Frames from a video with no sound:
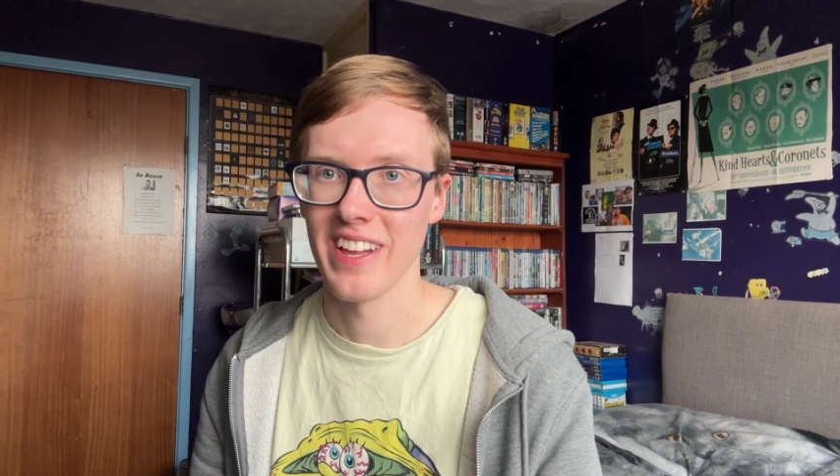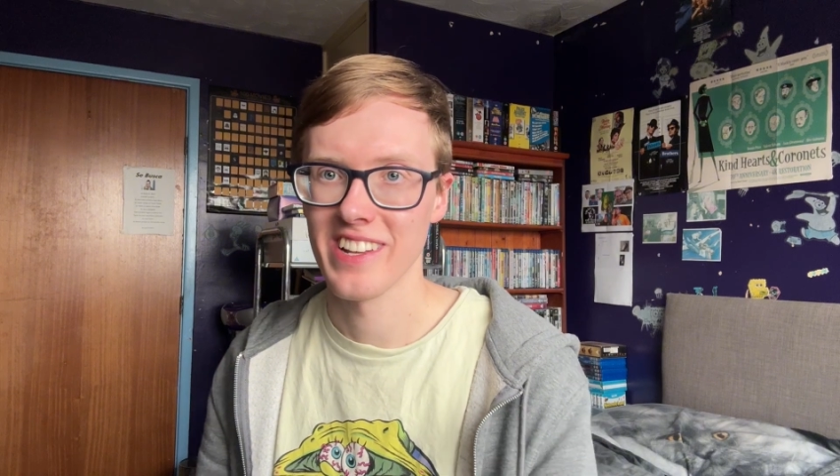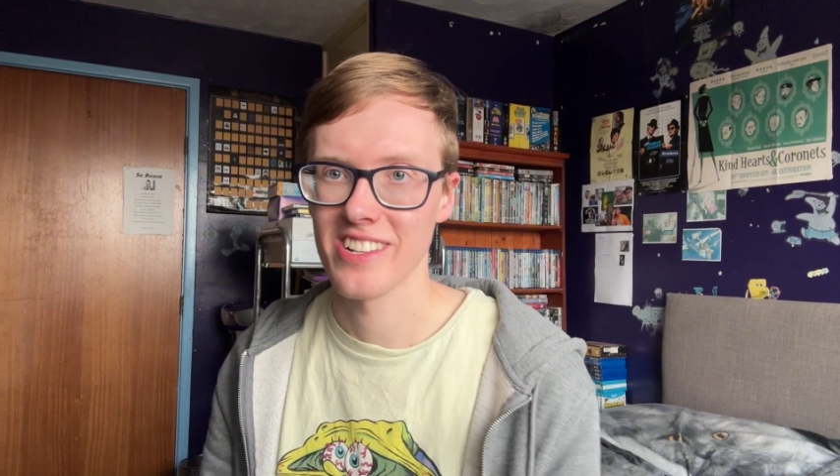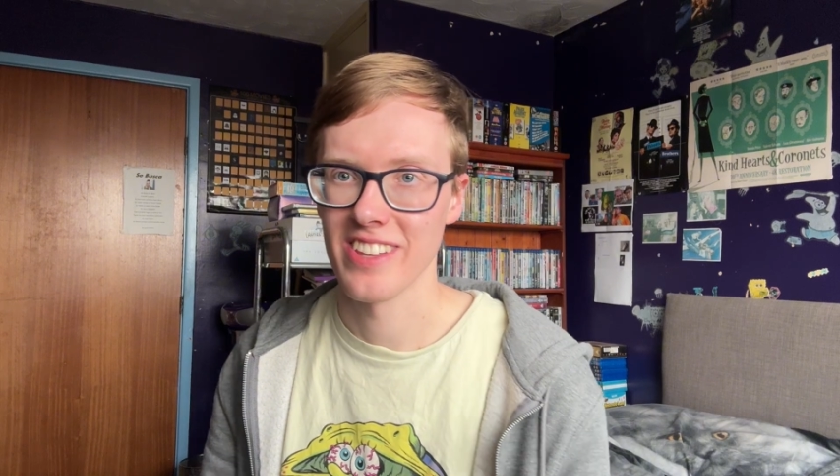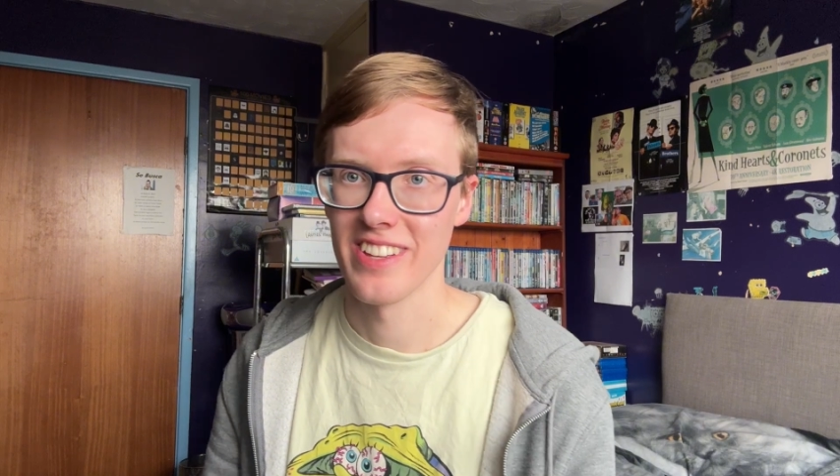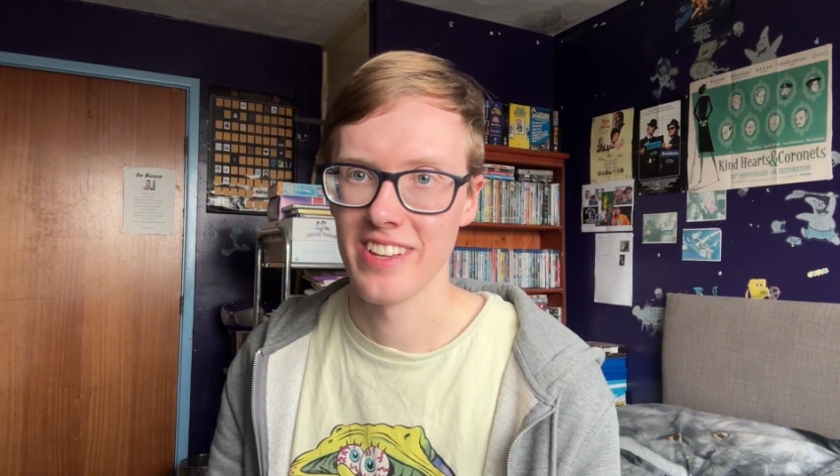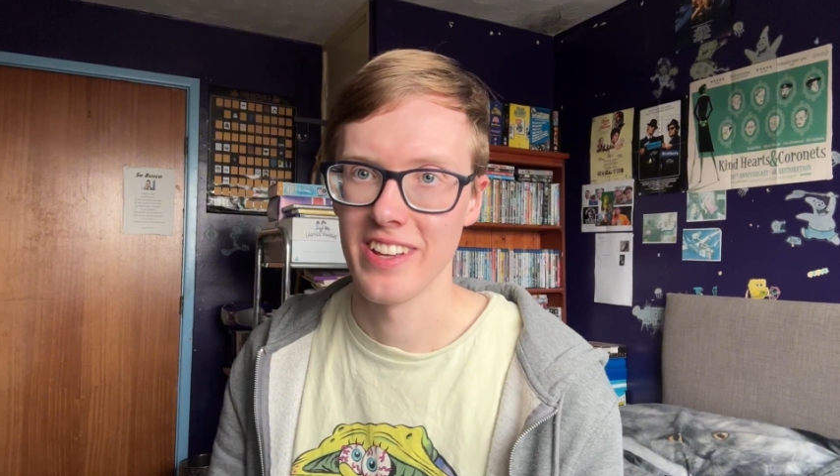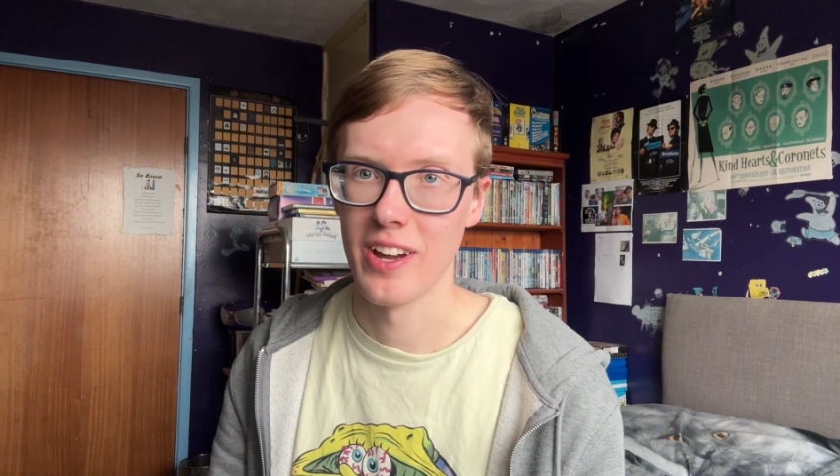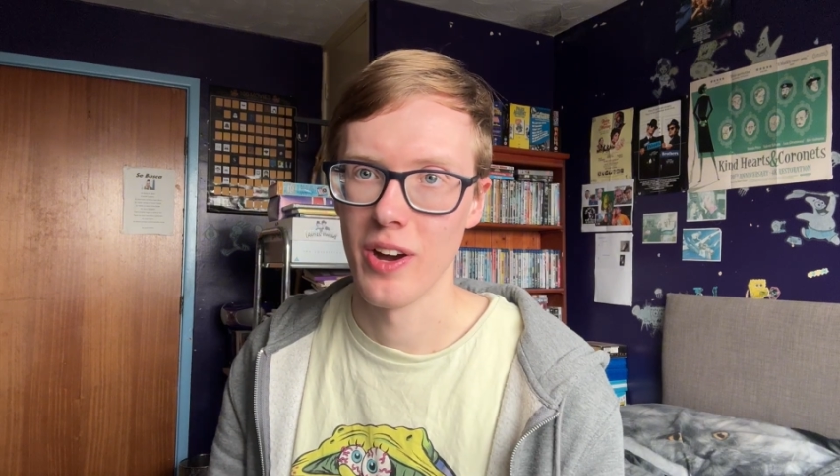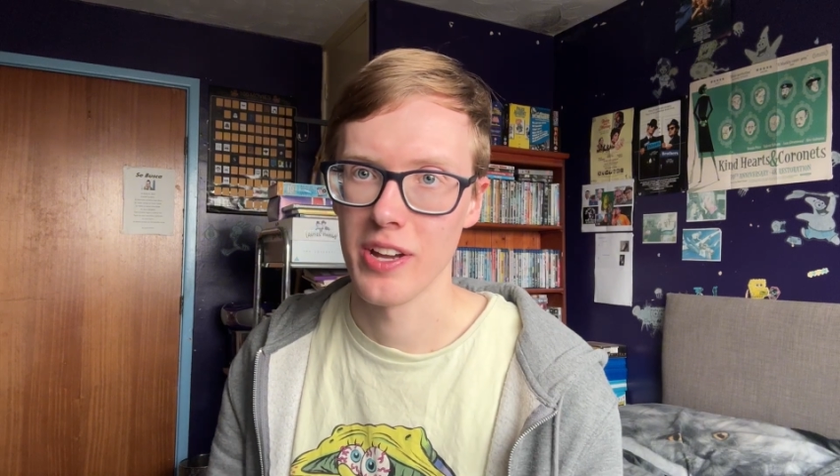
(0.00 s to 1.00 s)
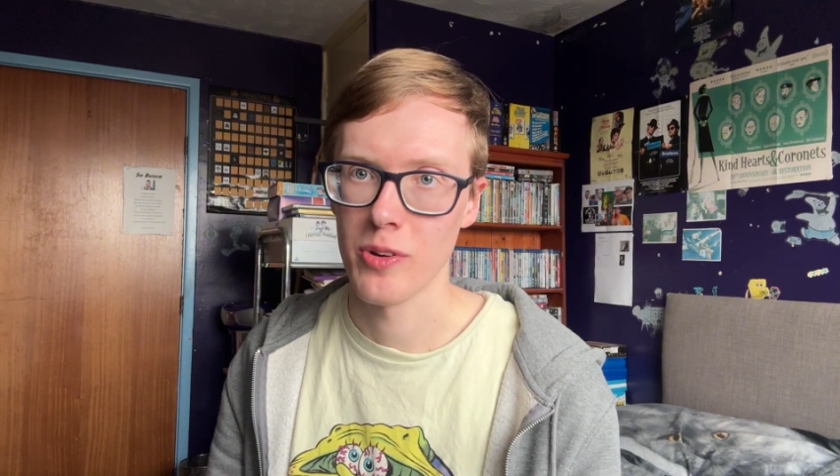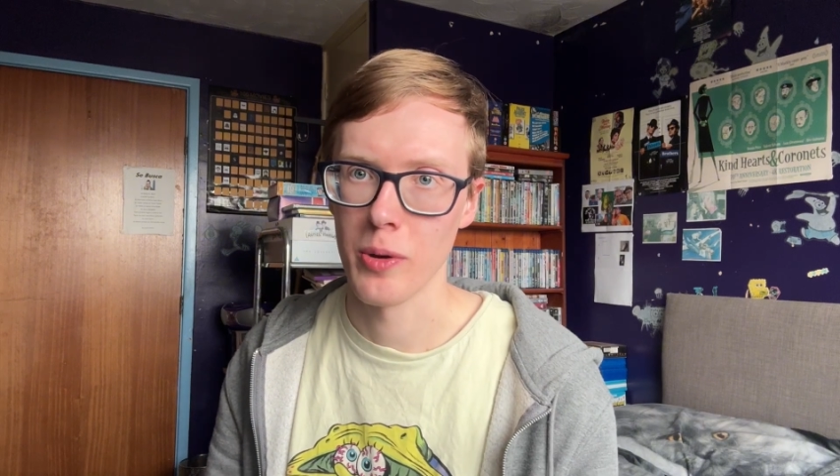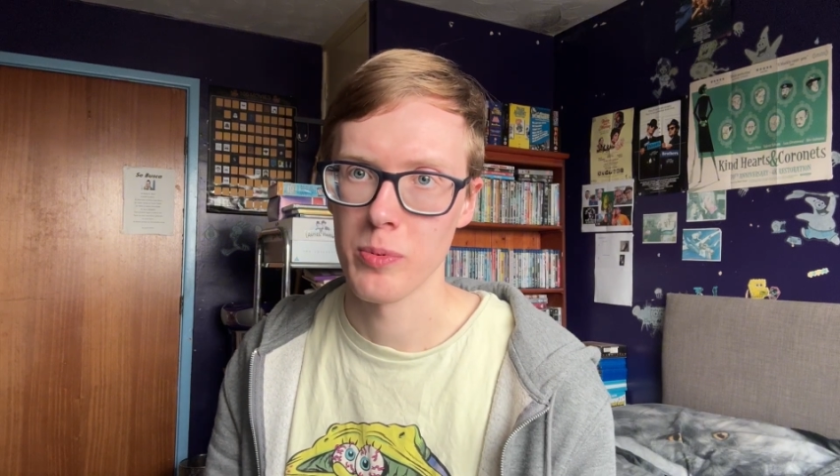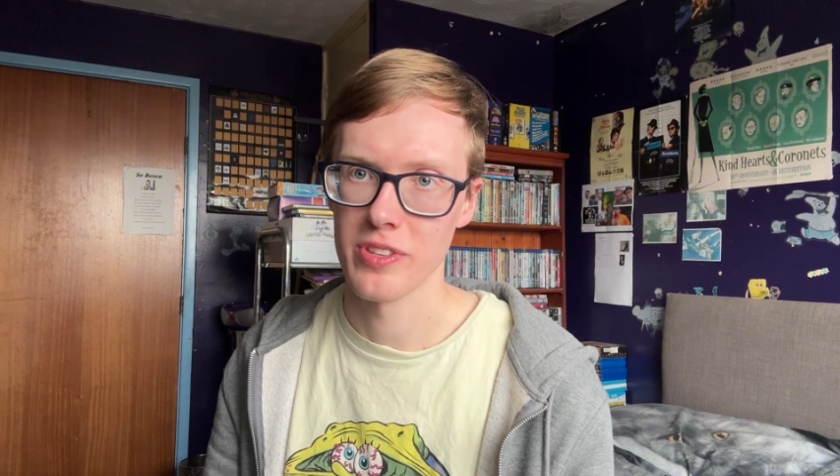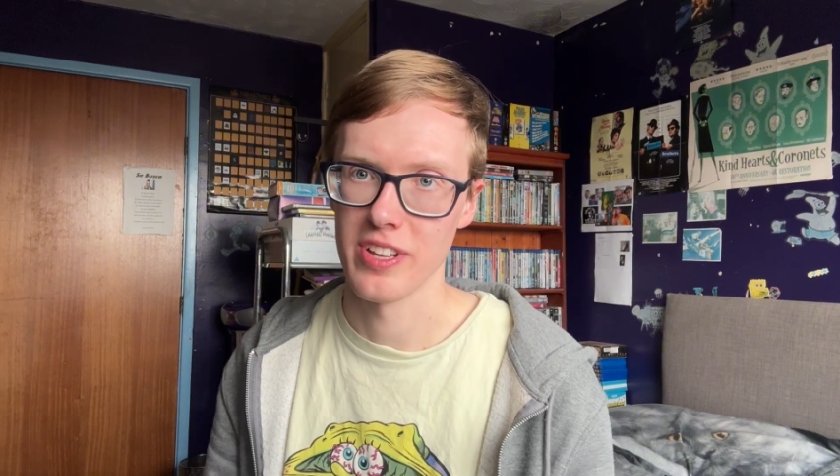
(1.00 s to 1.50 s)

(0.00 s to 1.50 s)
Actually, I grew up with